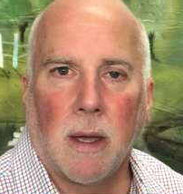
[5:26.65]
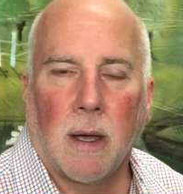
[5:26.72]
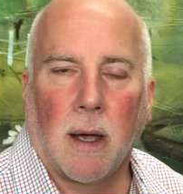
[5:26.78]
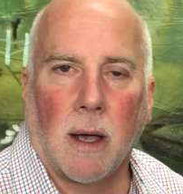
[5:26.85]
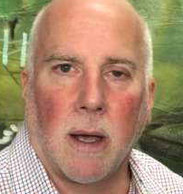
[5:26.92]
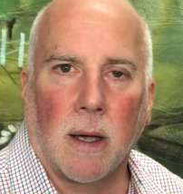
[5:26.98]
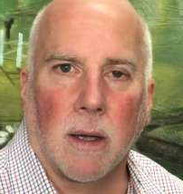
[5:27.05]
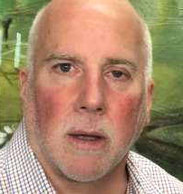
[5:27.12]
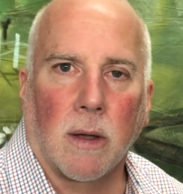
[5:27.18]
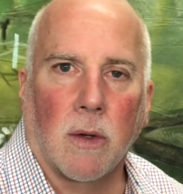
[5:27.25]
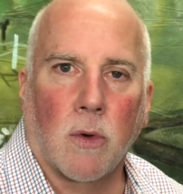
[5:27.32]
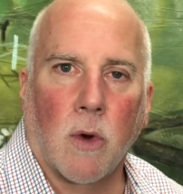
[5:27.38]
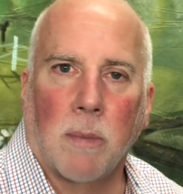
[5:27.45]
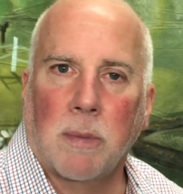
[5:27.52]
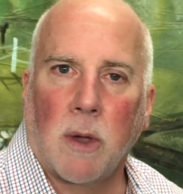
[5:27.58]
uh,
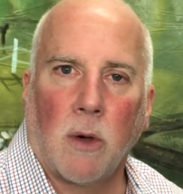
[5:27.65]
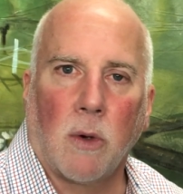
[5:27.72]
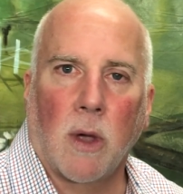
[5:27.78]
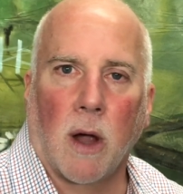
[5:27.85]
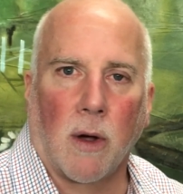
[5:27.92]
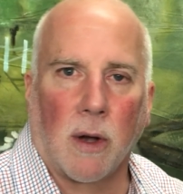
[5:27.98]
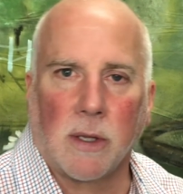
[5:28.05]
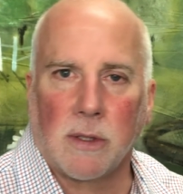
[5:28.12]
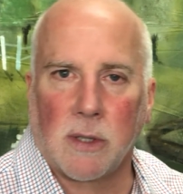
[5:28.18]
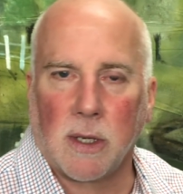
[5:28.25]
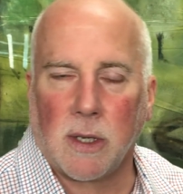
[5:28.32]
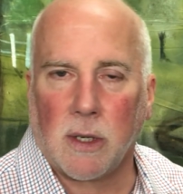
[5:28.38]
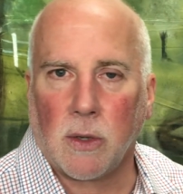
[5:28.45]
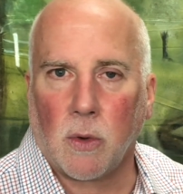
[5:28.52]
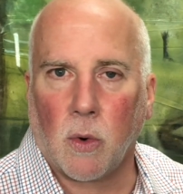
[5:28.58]

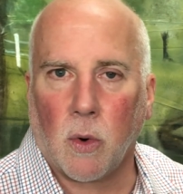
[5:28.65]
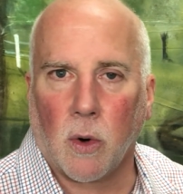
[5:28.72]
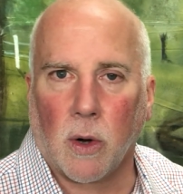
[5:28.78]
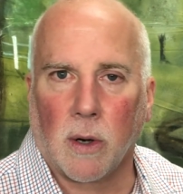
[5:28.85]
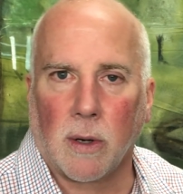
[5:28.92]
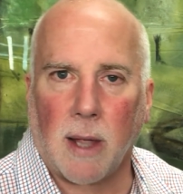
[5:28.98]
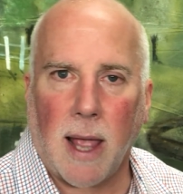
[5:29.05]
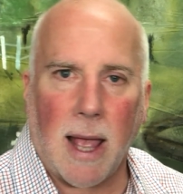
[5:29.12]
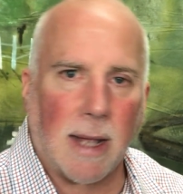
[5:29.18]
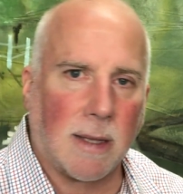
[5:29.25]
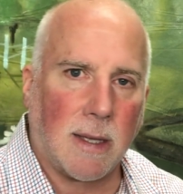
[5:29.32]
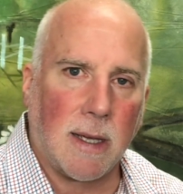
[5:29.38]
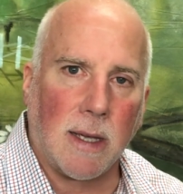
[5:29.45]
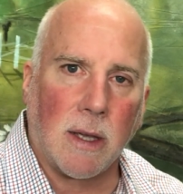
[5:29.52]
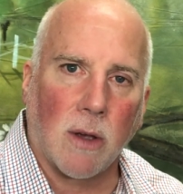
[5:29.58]
cryptocurrency or
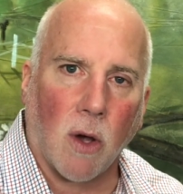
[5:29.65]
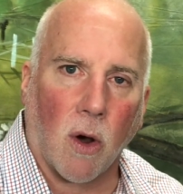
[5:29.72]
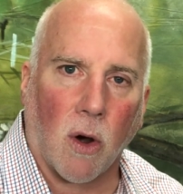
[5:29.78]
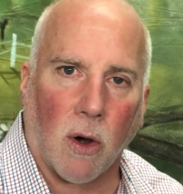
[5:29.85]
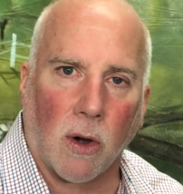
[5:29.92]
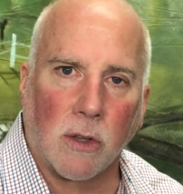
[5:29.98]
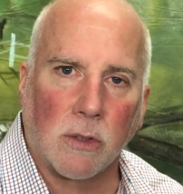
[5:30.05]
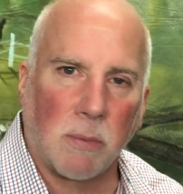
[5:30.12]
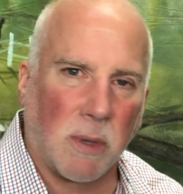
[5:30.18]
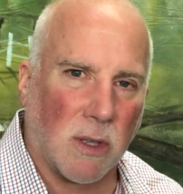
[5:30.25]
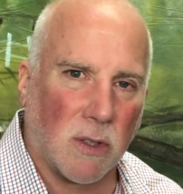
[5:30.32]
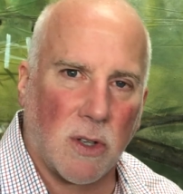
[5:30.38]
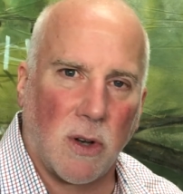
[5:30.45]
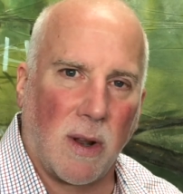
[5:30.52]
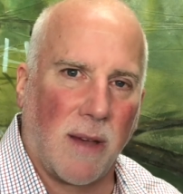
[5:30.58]
antique cars
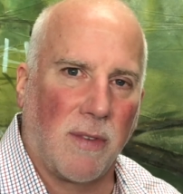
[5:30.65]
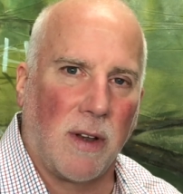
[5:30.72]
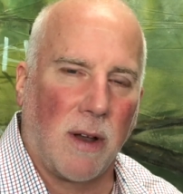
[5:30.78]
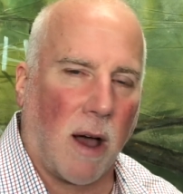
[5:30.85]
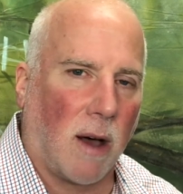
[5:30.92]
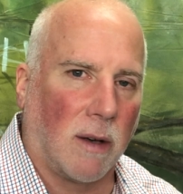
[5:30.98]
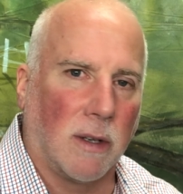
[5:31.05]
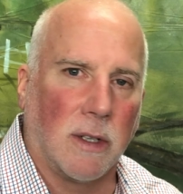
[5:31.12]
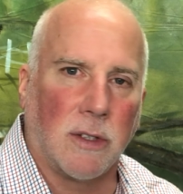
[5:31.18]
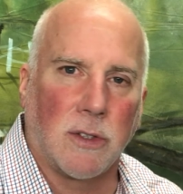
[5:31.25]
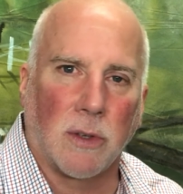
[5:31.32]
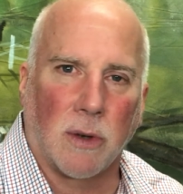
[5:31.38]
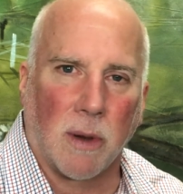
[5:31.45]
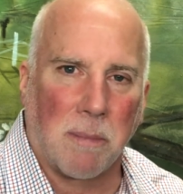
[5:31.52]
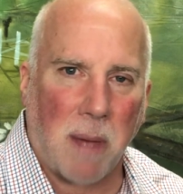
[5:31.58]
because you don't have a knowledge
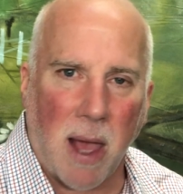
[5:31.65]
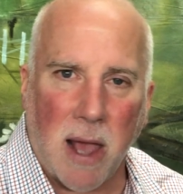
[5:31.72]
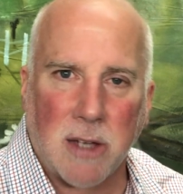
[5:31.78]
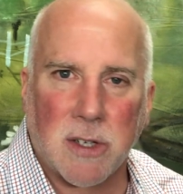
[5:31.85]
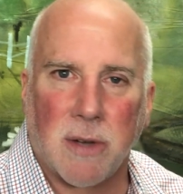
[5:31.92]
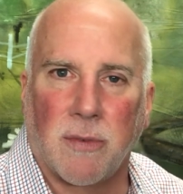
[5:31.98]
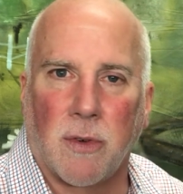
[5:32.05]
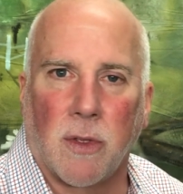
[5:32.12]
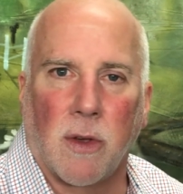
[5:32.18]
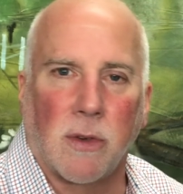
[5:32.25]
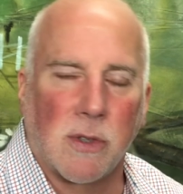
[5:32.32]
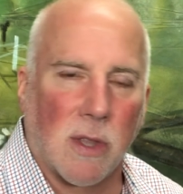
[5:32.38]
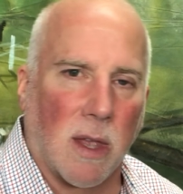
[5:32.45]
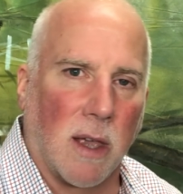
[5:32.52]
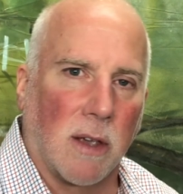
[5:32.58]
or a passion for
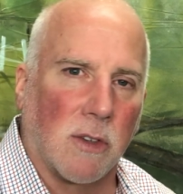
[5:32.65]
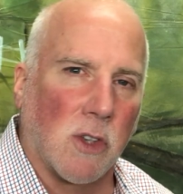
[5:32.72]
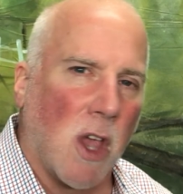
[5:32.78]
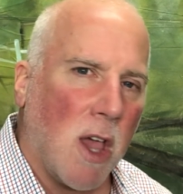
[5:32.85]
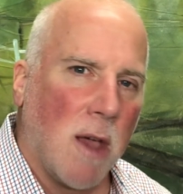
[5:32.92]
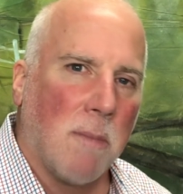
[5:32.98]
those things,